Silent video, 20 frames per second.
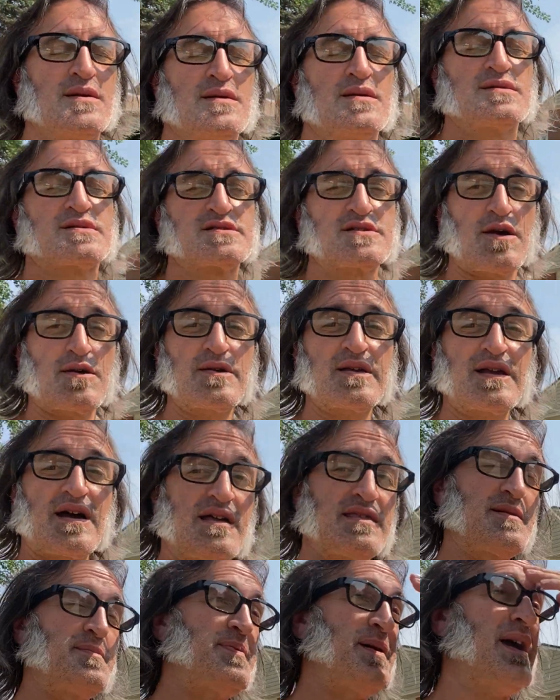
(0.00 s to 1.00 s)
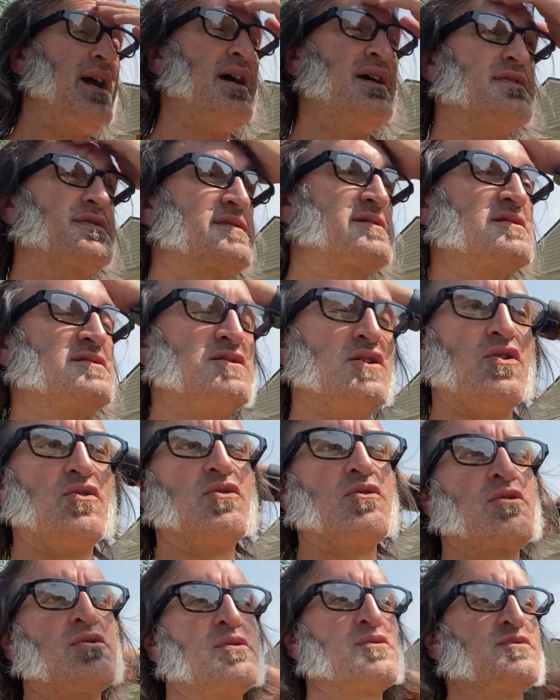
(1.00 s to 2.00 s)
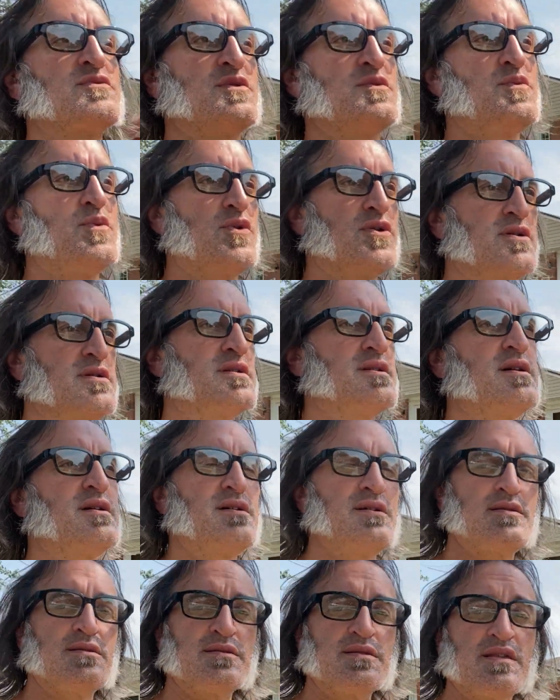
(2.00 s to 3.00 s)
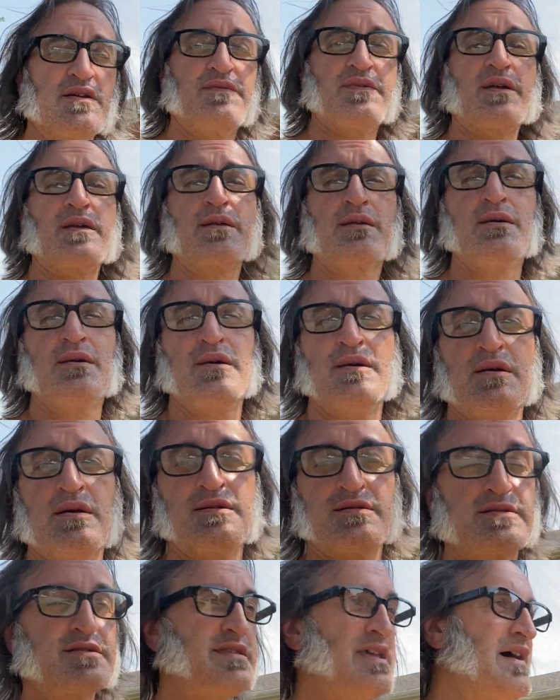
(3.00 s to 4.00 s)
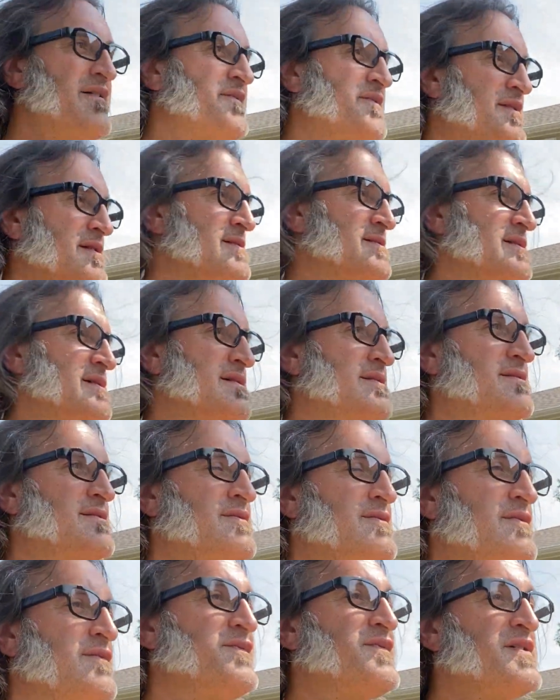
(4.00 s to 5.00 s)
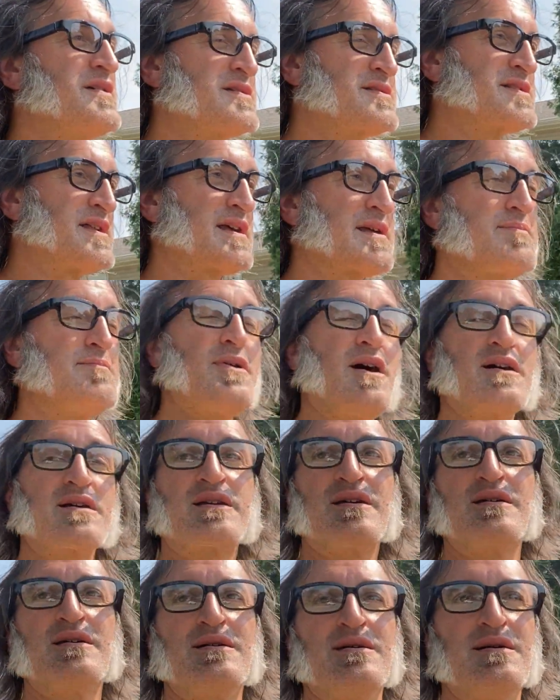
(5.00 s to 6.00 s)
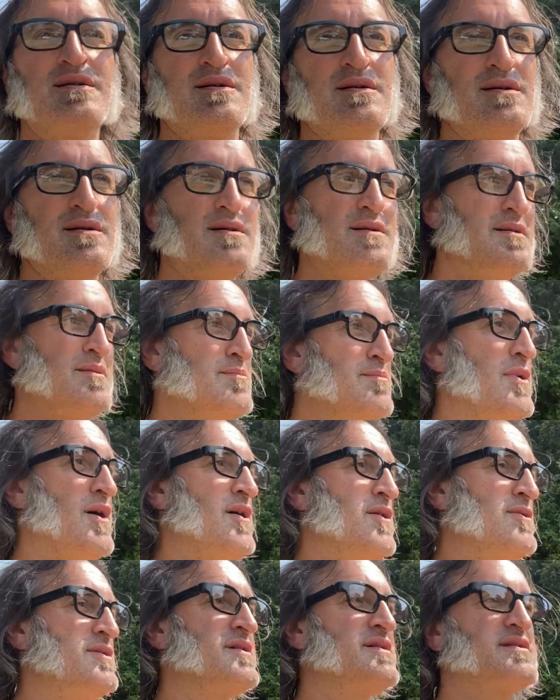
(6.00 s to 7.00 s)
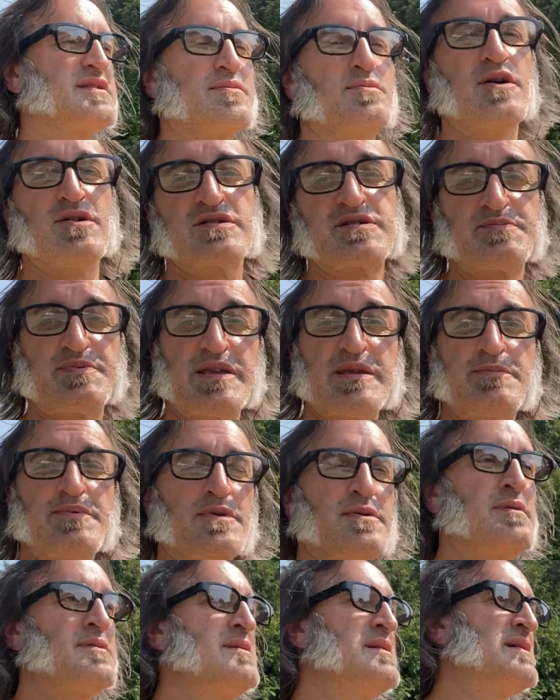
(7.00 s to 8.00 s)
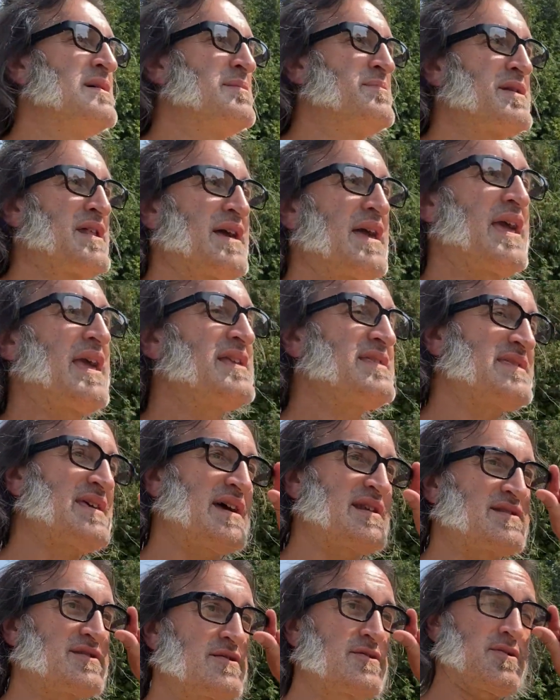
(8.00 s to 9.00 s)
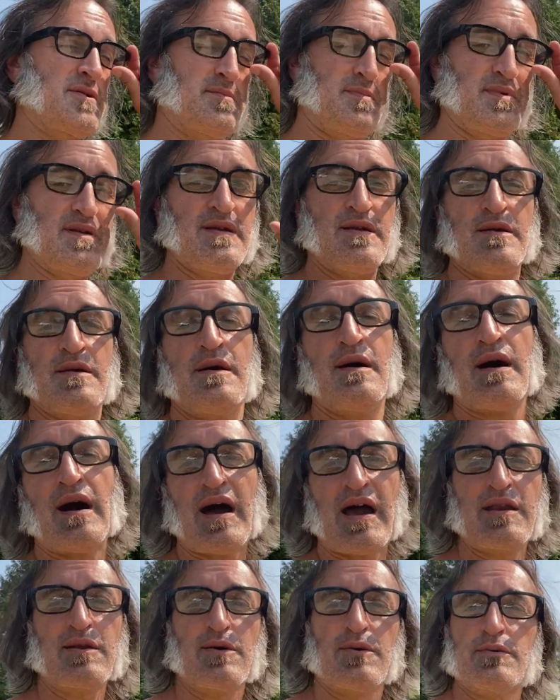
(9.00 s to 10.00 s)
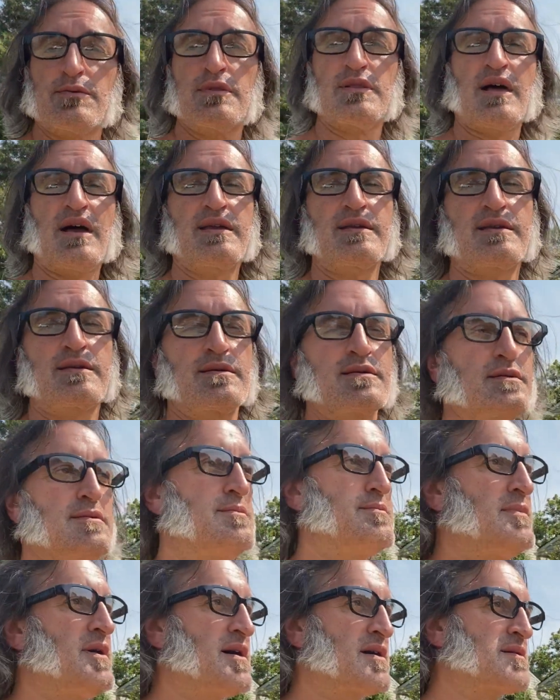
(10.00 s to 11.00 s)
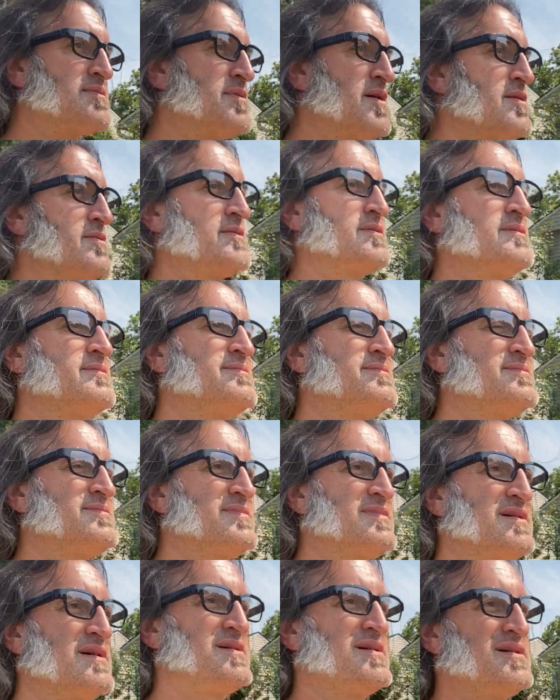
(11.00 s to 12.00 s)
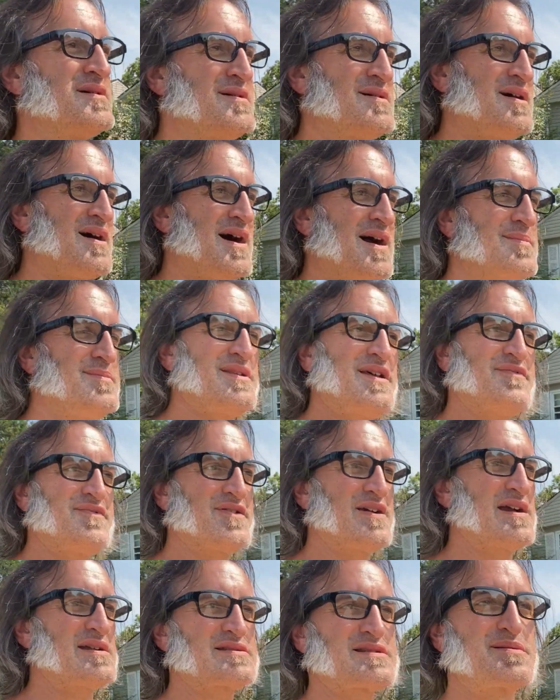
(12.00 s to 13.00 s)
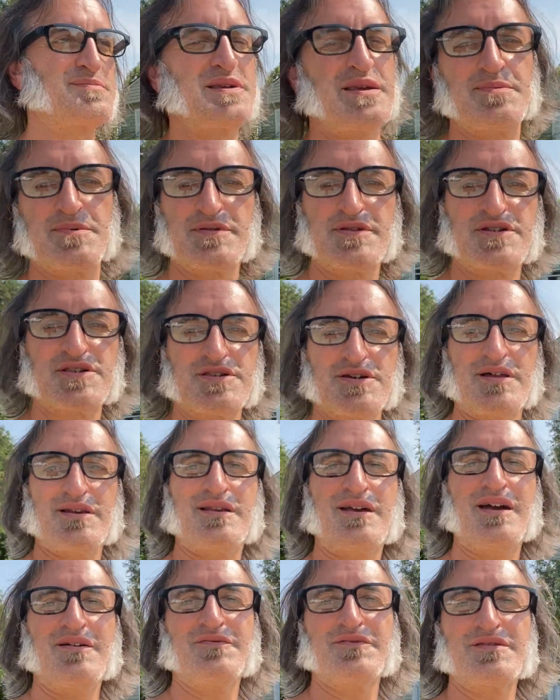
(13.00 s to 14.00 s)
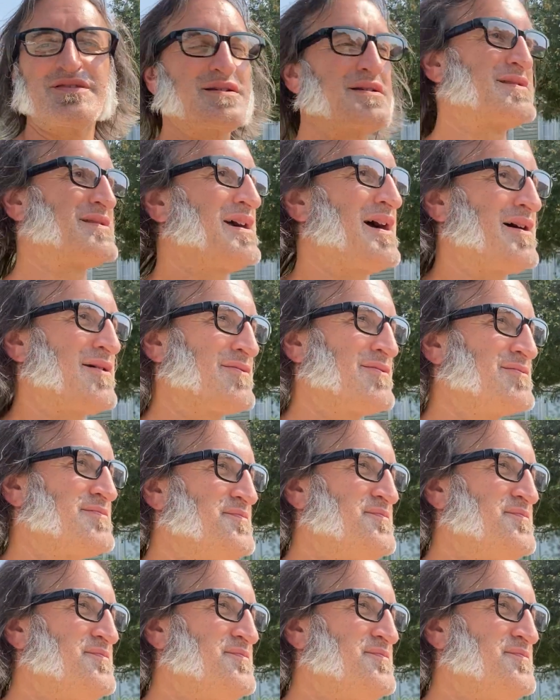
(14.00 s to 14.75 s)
Starting on the path to lower reward living definitely feels like monk mode to most people, but I hate that term. I don't like monk mode. I'm never asking people to shut everything down.